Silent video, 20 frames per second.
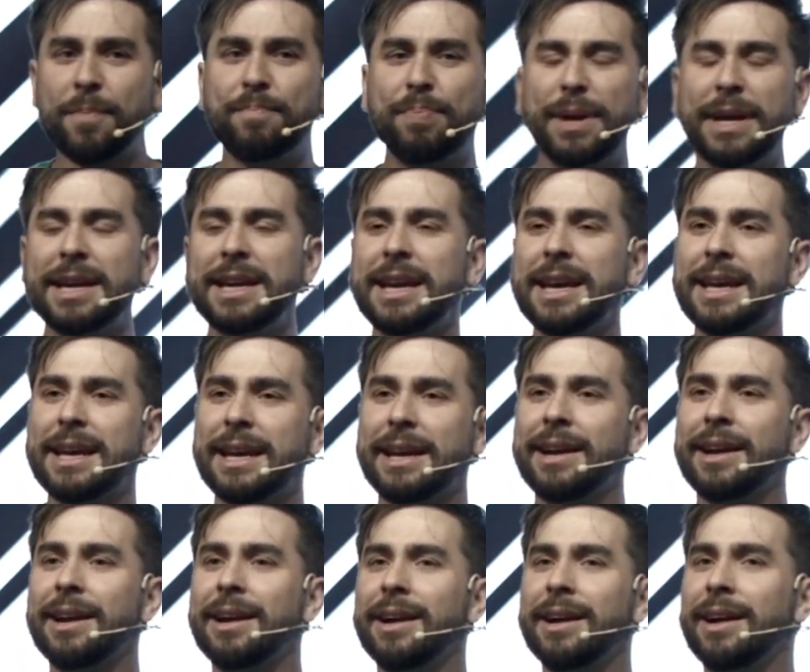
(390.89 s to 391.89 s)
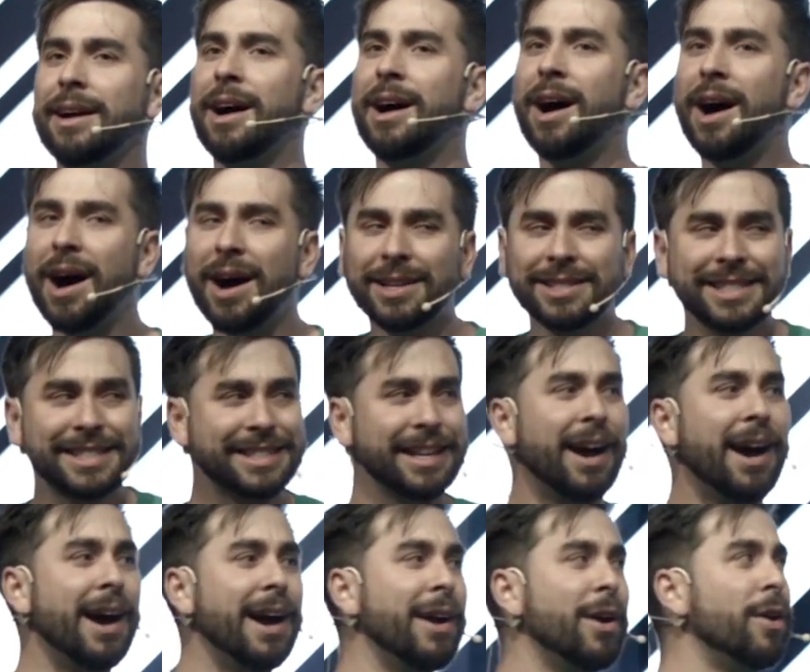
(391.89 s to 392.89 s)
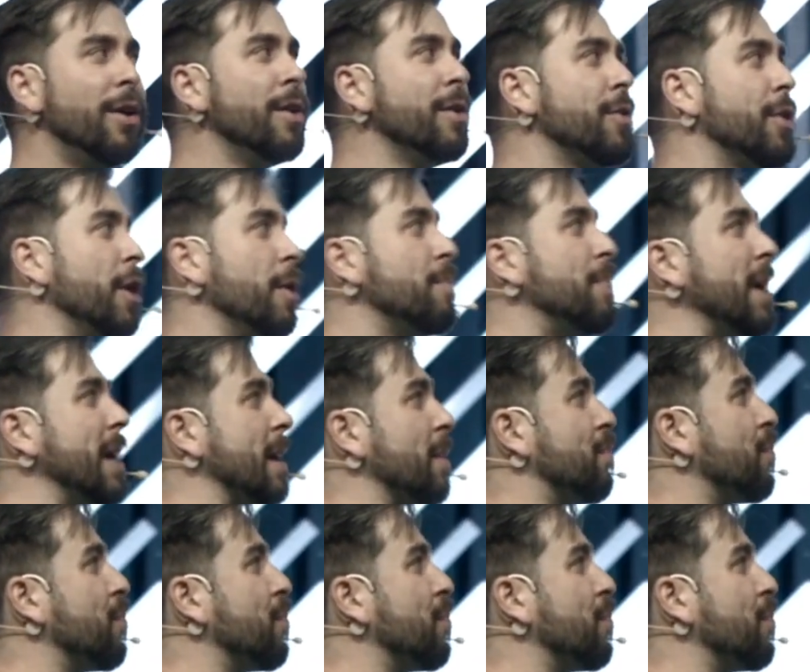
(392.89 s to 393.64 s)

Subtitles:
being hostile, they're being